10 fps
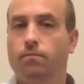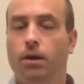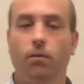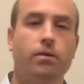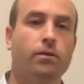
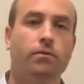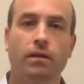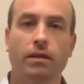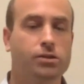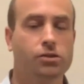By the way,
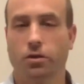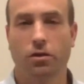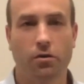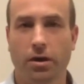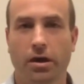the lessons you're
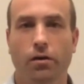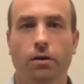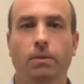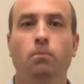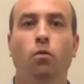going to learn here are
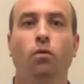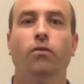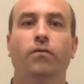going to be more